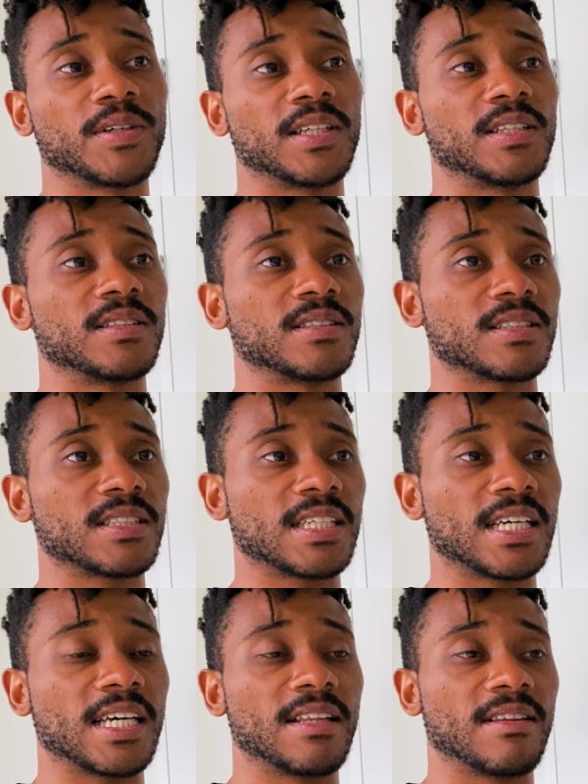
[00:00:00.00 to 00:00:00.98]
And
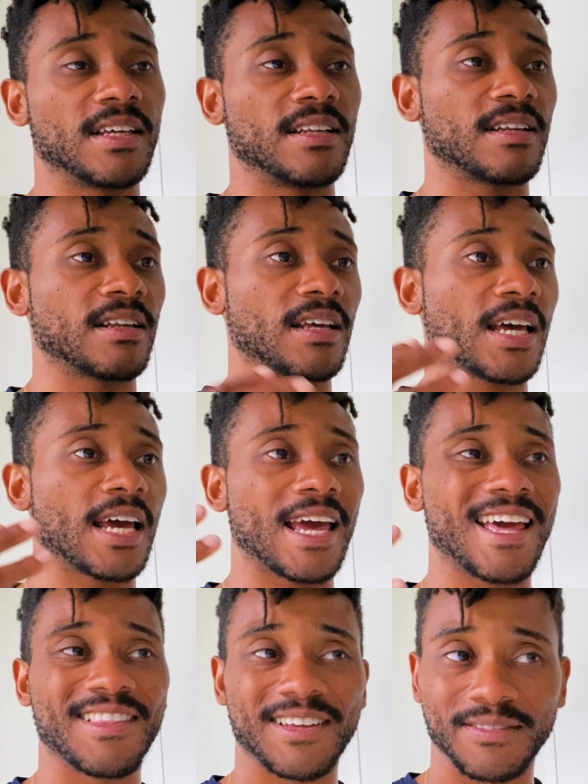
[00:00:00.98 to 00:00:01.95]

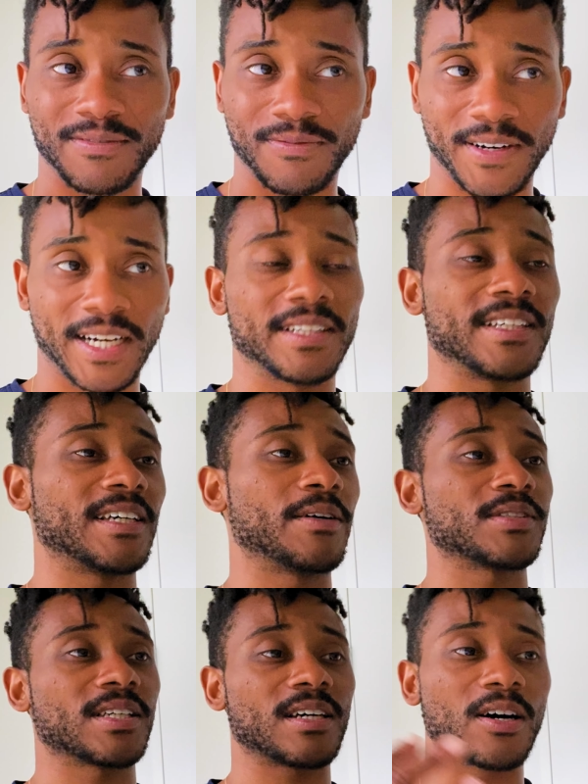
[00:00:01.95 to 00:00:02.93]
then finally I
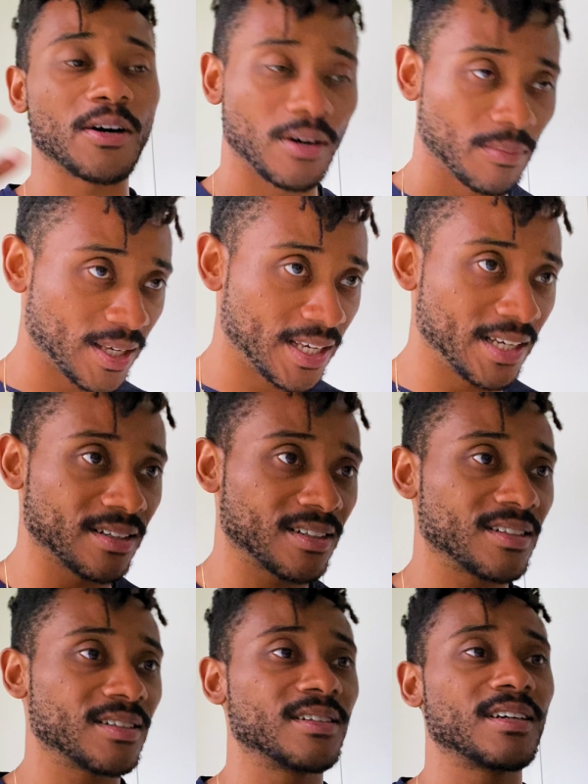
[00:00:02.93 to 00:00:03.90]
was oh, I'm
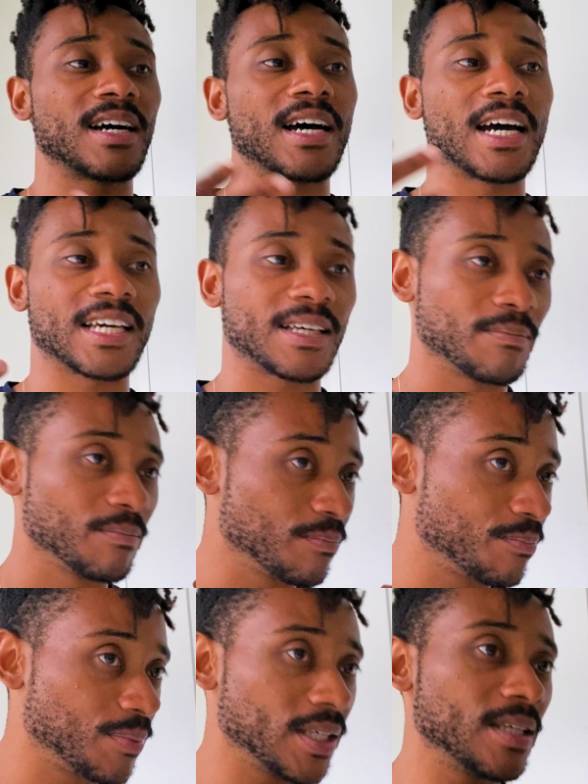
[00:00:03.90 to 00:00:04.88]
here. I can
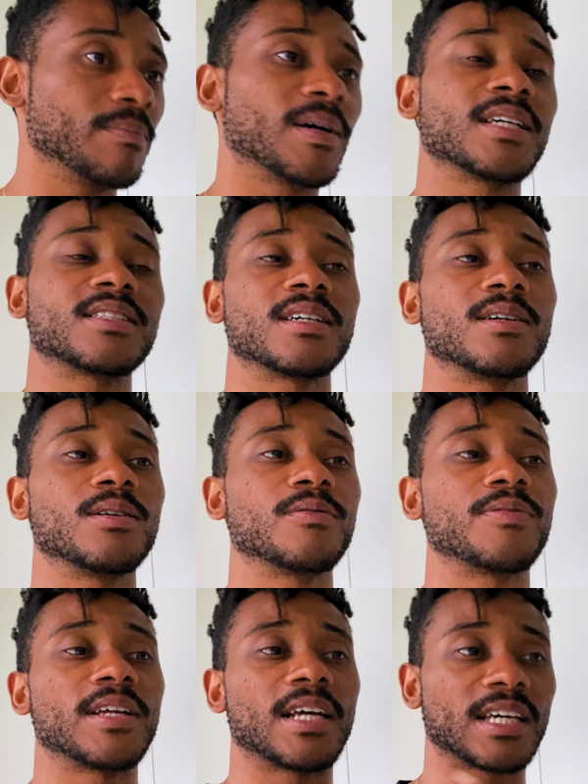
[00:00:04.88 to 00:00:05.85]
be
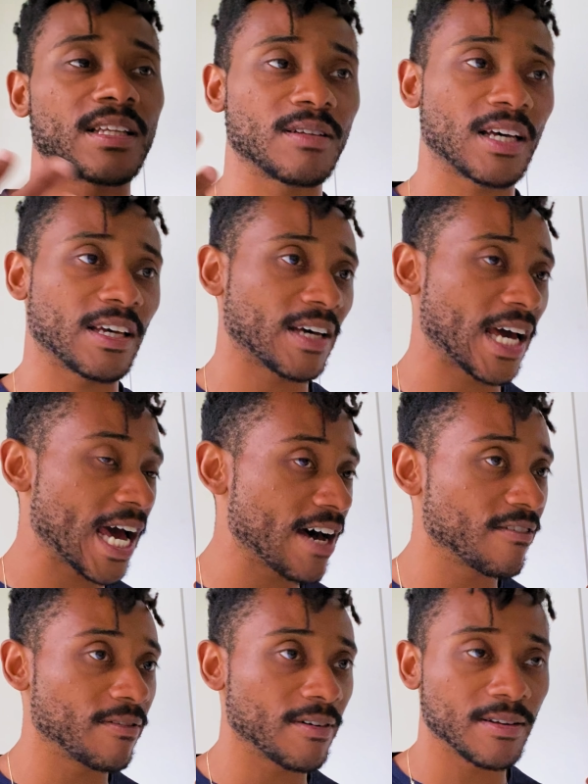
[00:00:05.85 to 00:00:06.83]
myself, and I
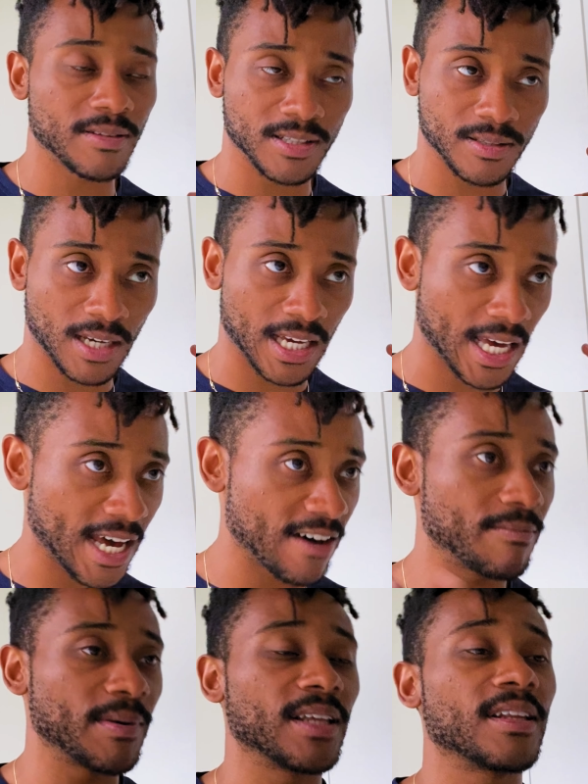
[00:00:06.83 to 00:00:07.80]

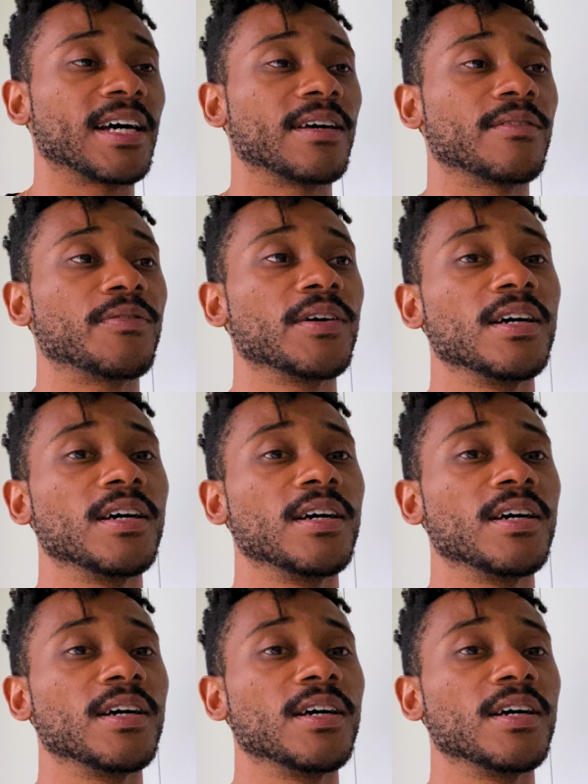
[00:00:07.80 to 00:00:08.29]
have my life.